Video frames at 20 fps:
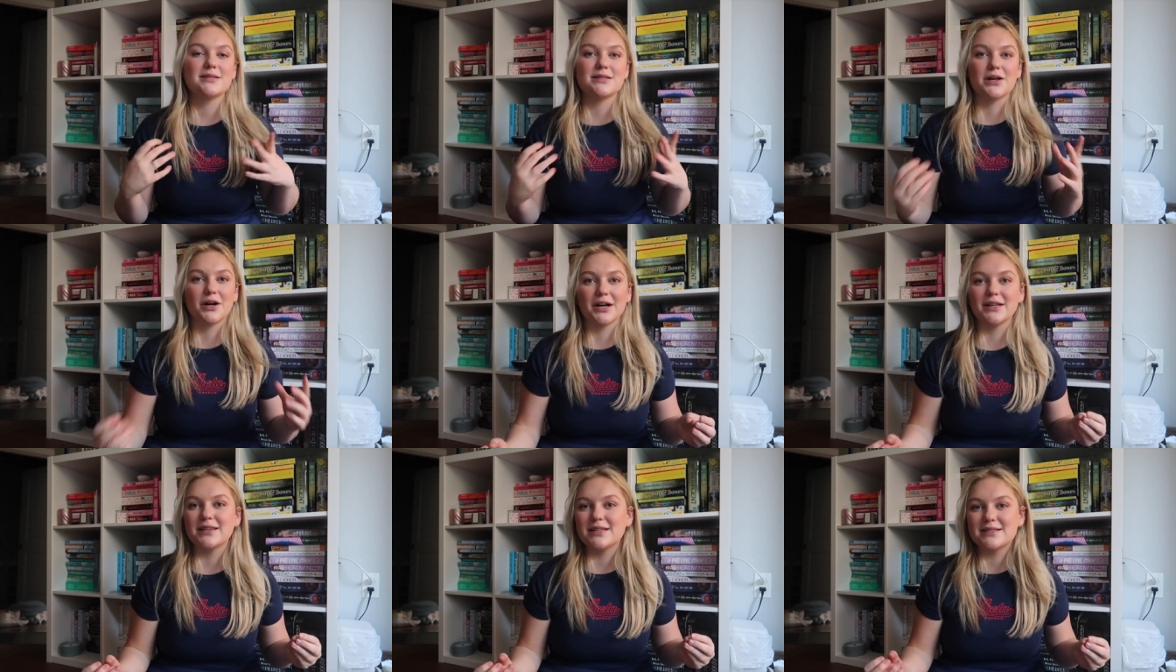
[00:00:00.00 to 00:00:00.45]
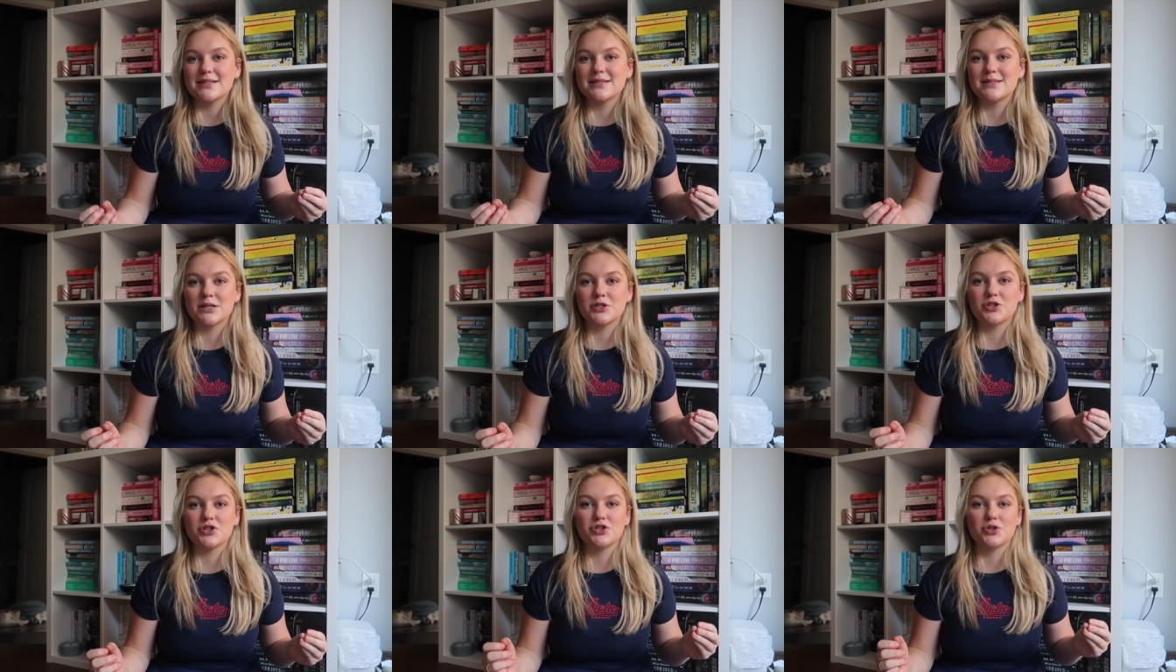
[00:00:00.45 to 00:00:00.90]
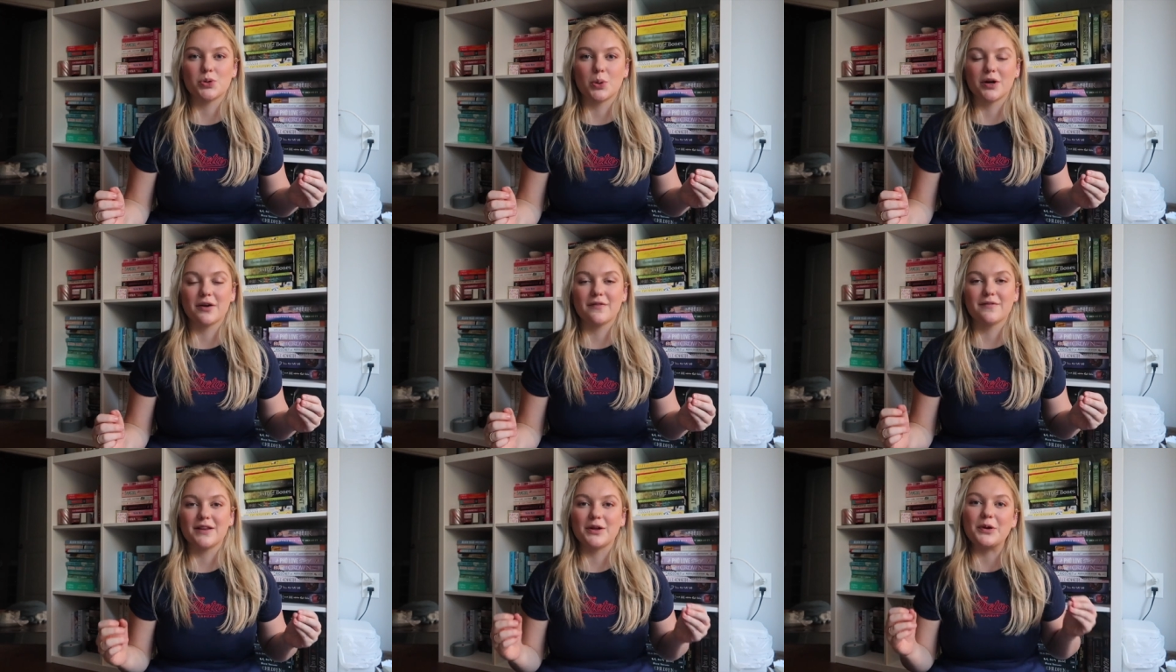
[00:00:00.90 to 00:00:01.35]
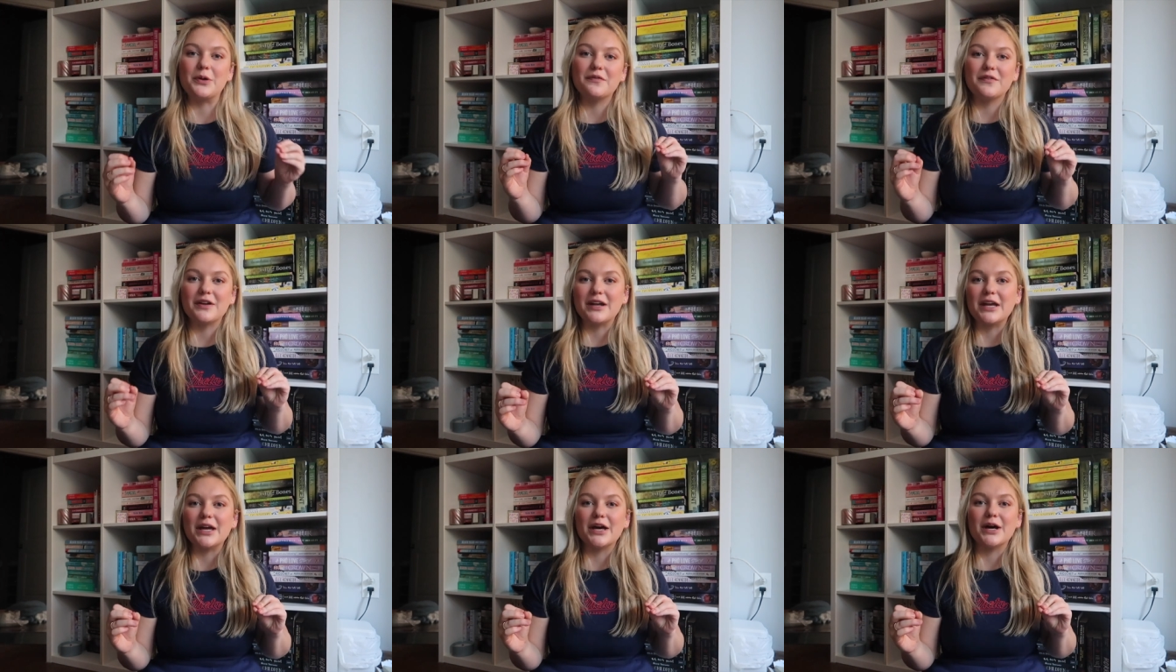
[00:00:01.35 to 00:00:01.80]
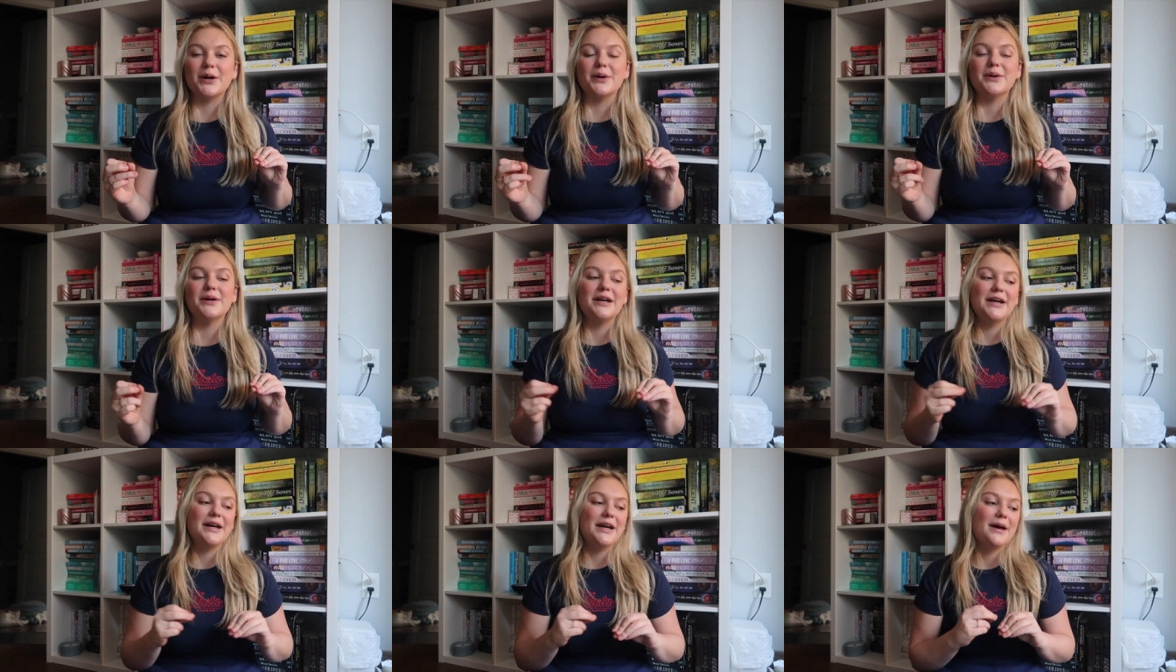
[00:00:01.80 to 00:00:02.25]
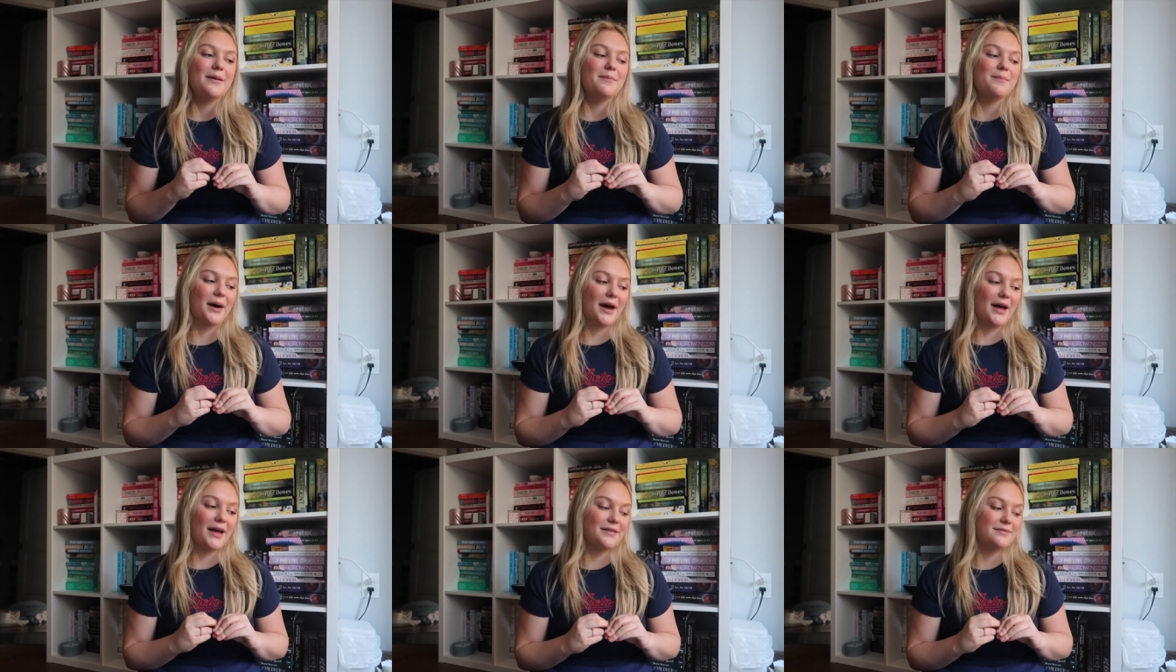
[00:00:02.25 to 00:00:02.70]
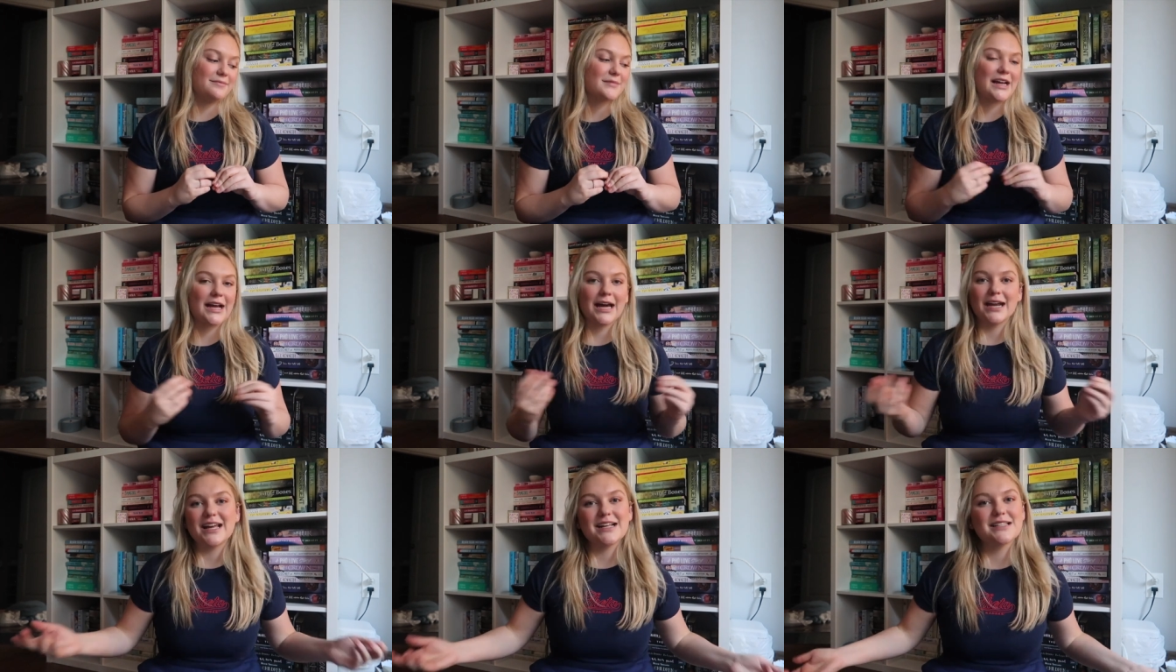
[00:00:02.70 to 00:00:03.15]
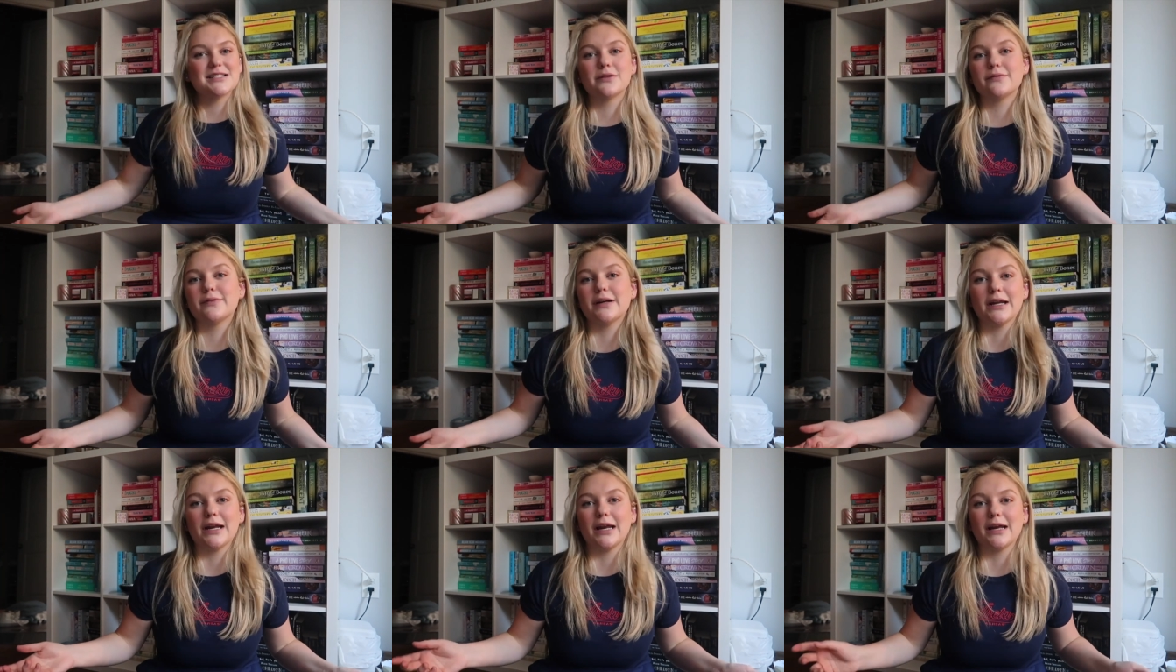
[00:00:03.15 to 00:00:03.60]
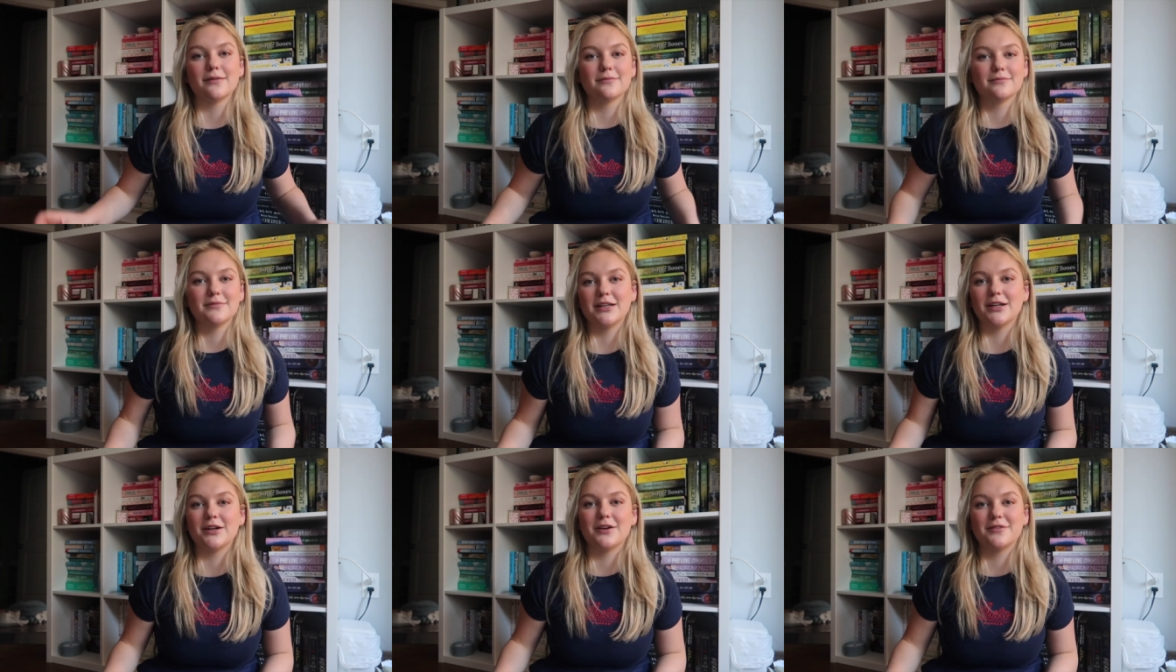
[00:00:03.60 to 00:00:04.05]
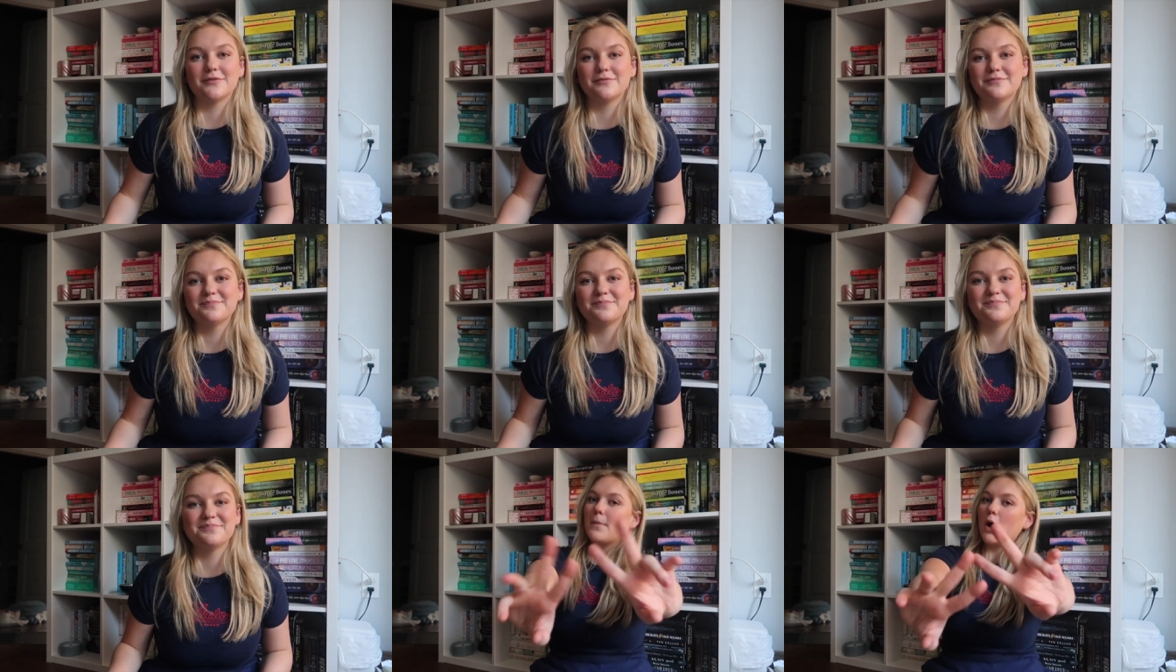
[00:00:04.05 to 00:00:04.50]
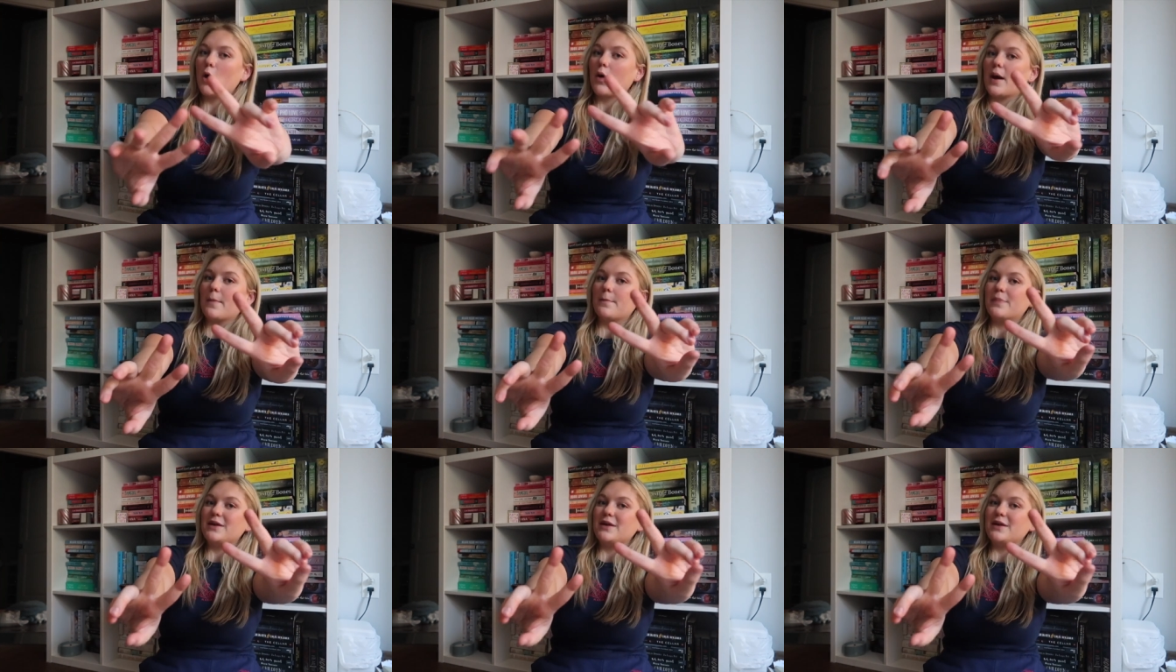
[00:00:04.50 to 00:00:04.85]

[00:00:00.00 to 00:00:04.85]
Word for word: Sorry this is such a short little video, but I gotta get to reading, you know? Okay,